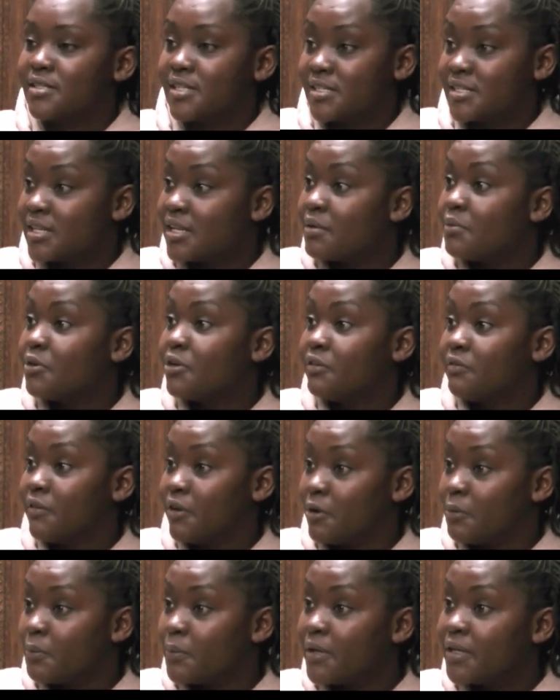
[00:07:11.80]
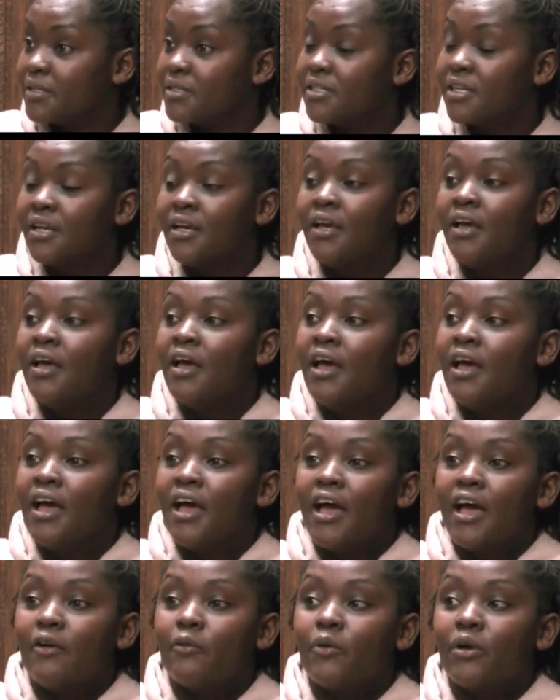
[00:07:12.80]
sustainable development.
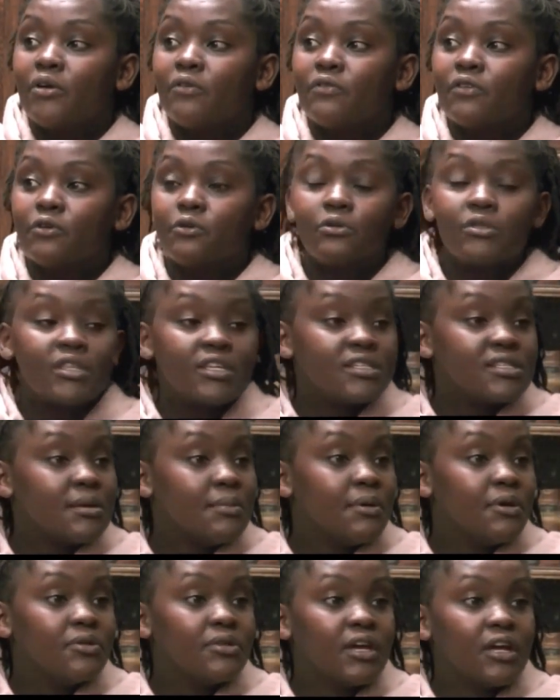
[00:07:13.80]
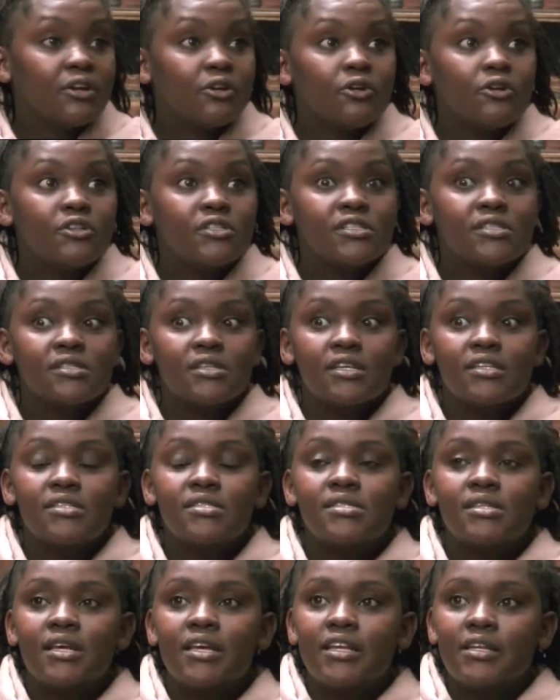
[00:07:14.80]
And one of the good things about that course
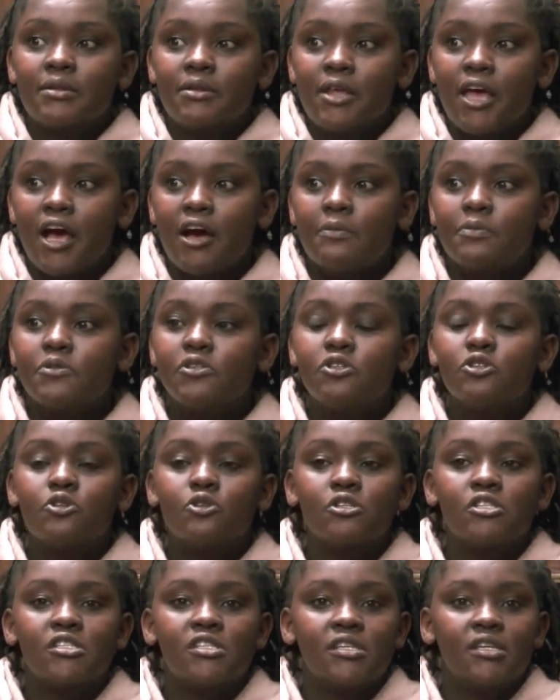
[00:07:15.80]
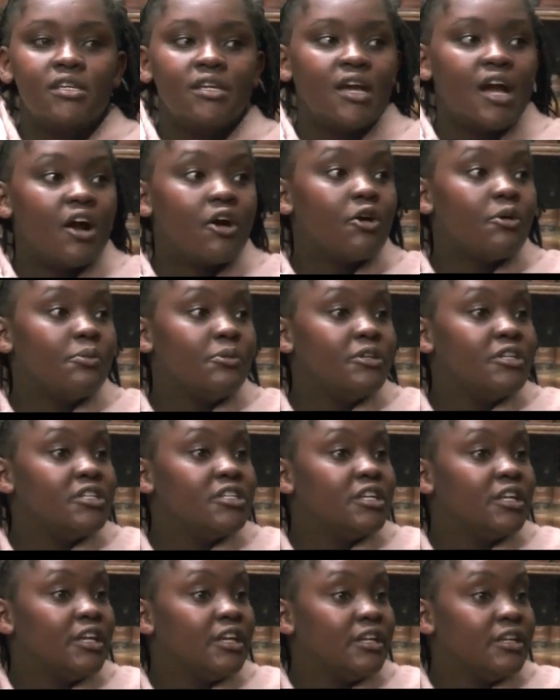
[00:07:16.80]
is it helps you to see a
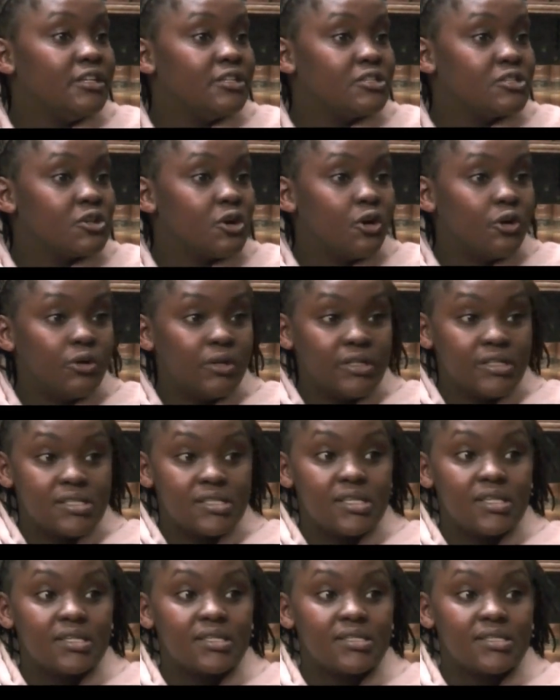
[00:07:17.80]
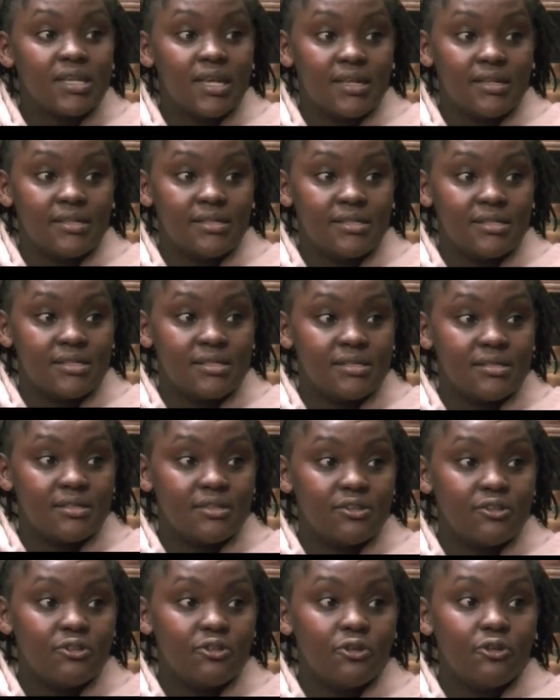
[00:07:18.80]
community in its holistic sense,
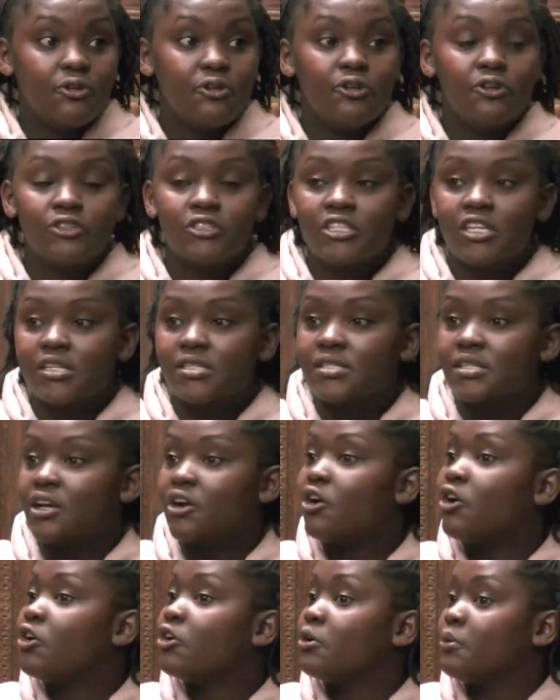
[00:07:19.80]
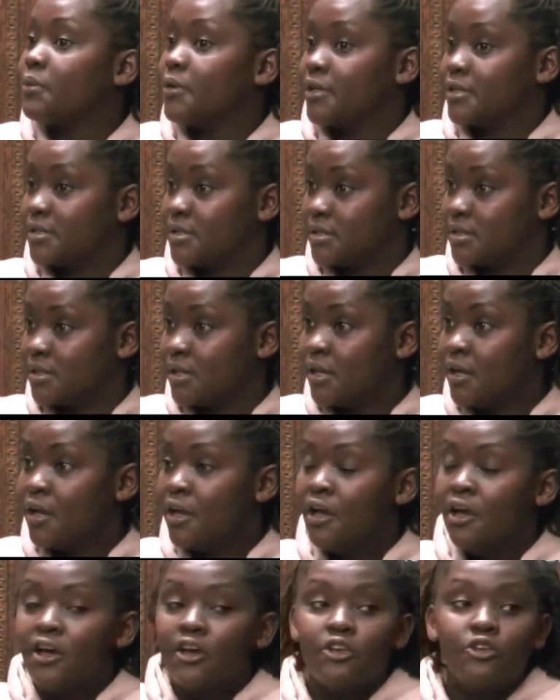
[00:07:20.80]
you know, not just economics.
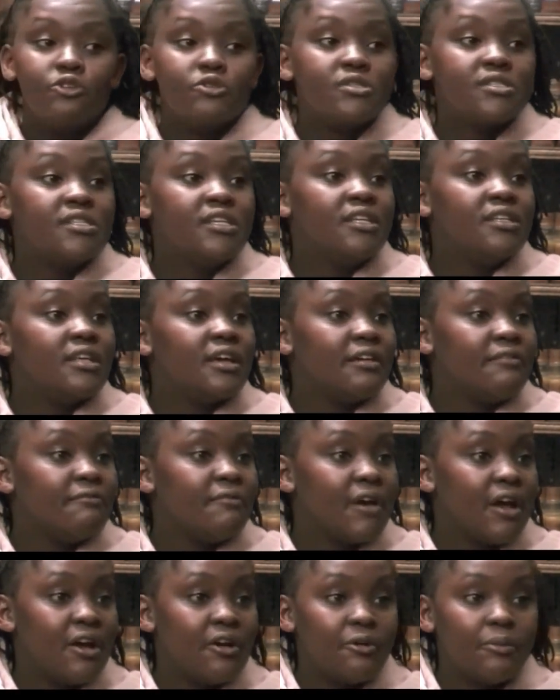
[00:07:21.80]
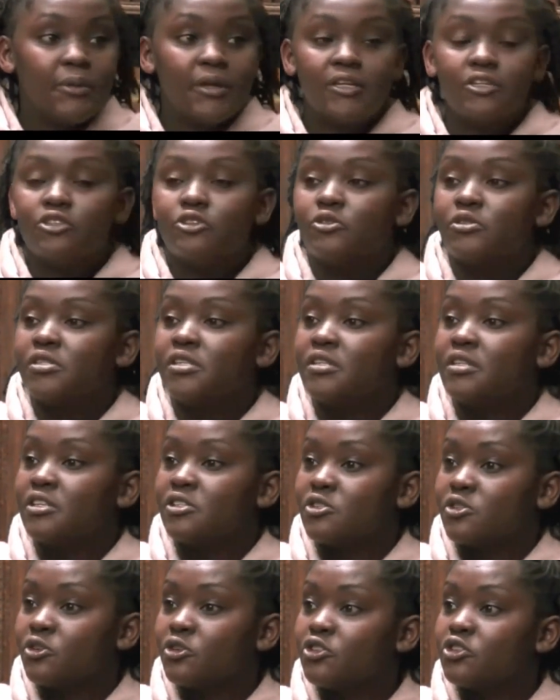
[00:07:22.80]
You see the environment, you see the
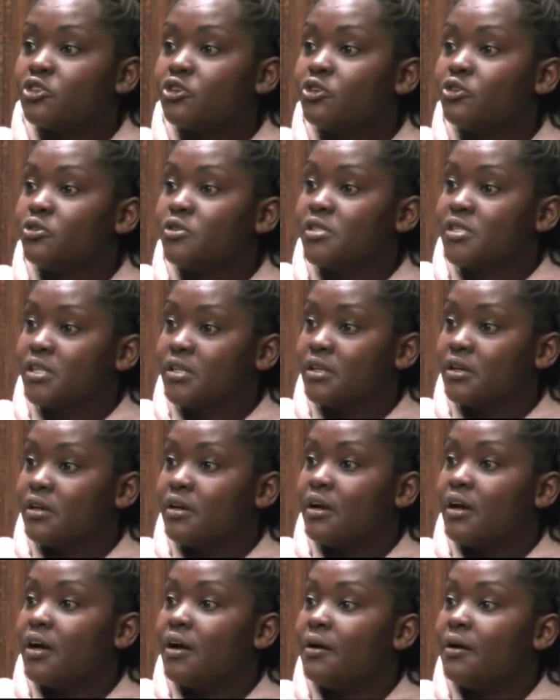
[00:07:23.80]
social, you see the